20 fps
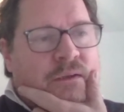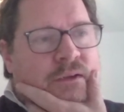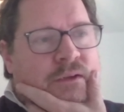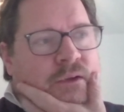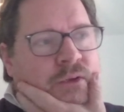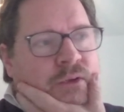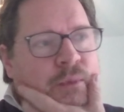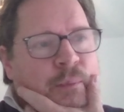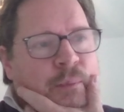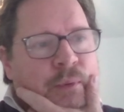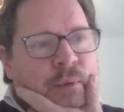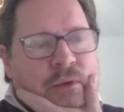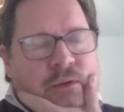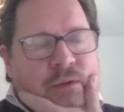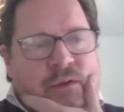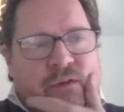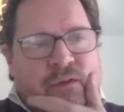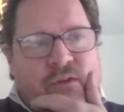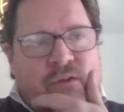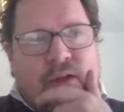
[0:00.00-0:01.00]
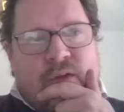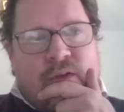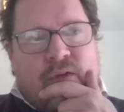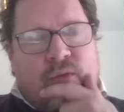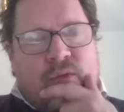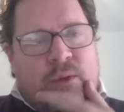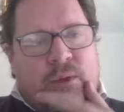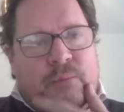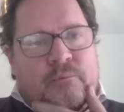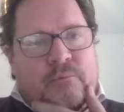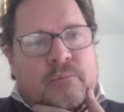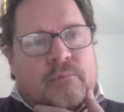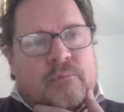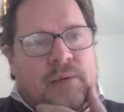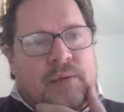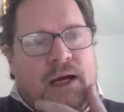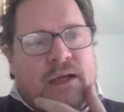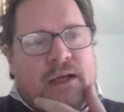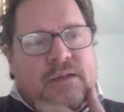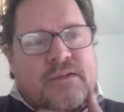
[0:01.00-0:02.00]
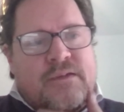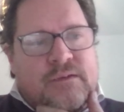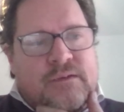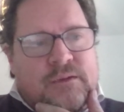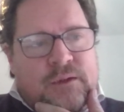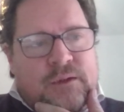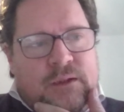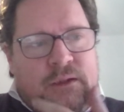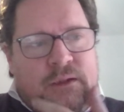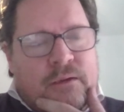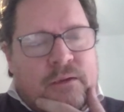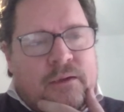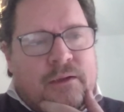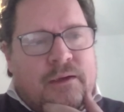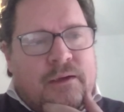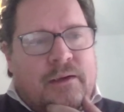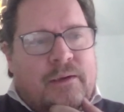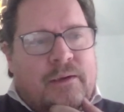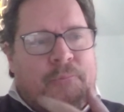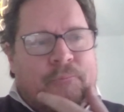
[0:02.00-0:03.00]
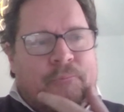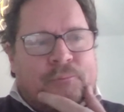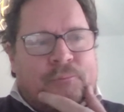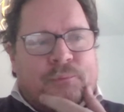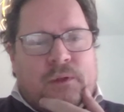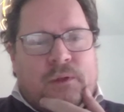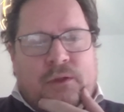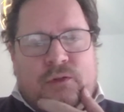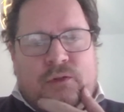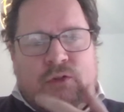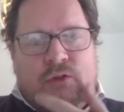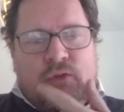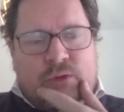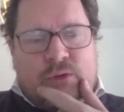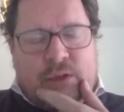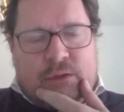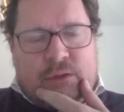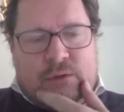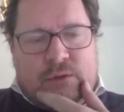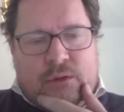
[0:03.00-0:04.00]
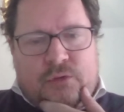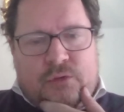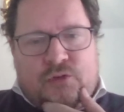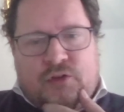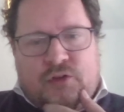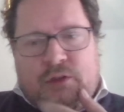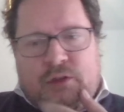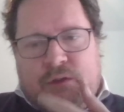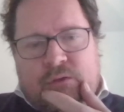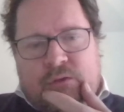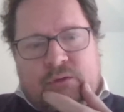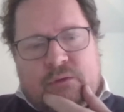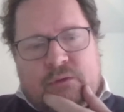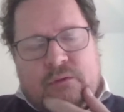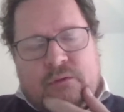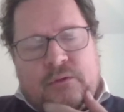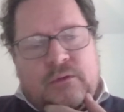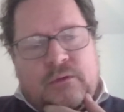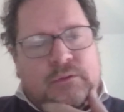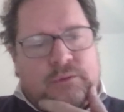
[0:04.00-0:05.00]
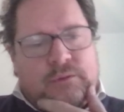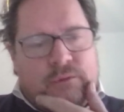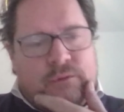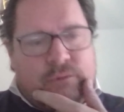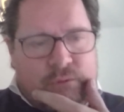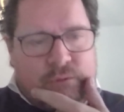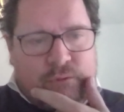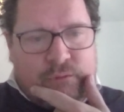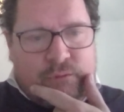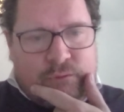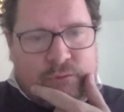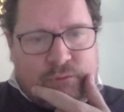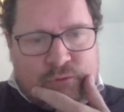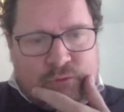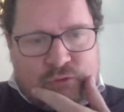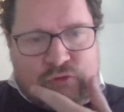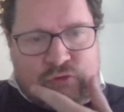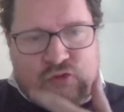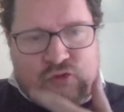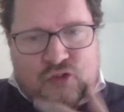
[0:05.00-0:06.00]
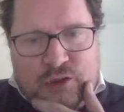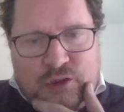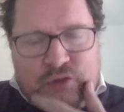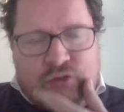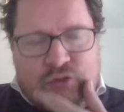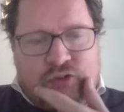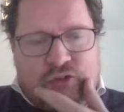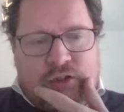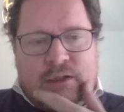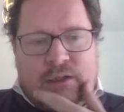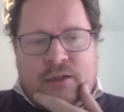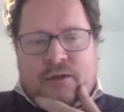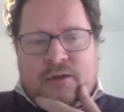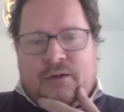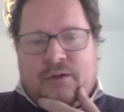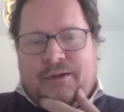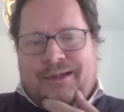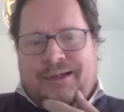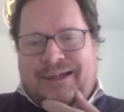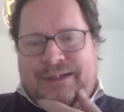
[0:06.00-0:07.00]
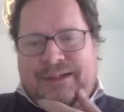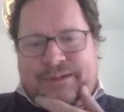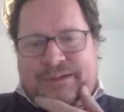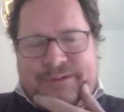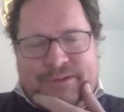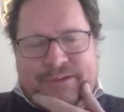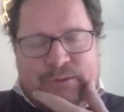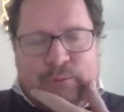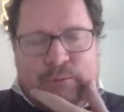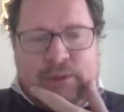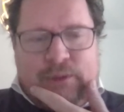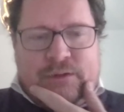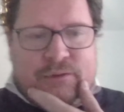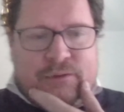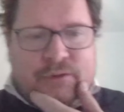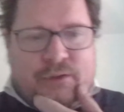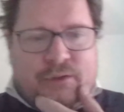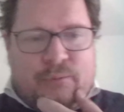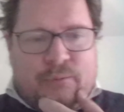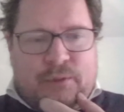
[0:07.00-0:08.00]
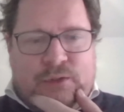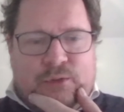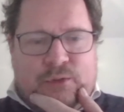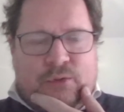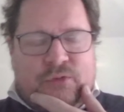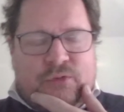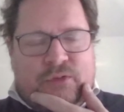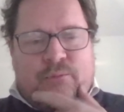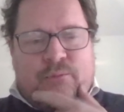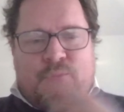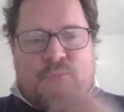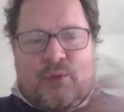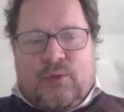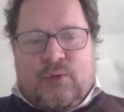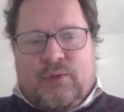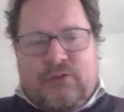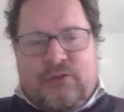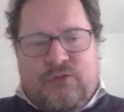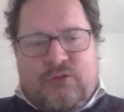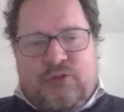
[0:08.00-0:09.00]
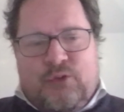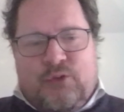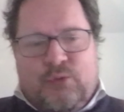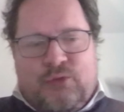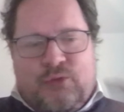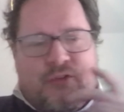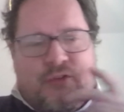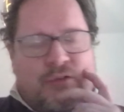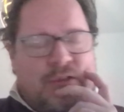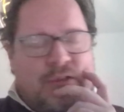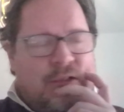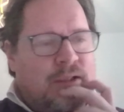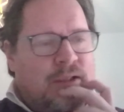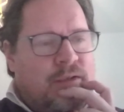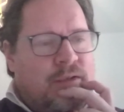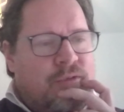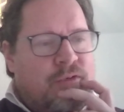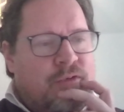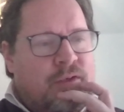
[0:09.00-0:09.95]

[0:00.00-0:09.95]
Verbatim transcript: and the other point is that we might see um, new technologies changing a little bit in the coming years and more in the future that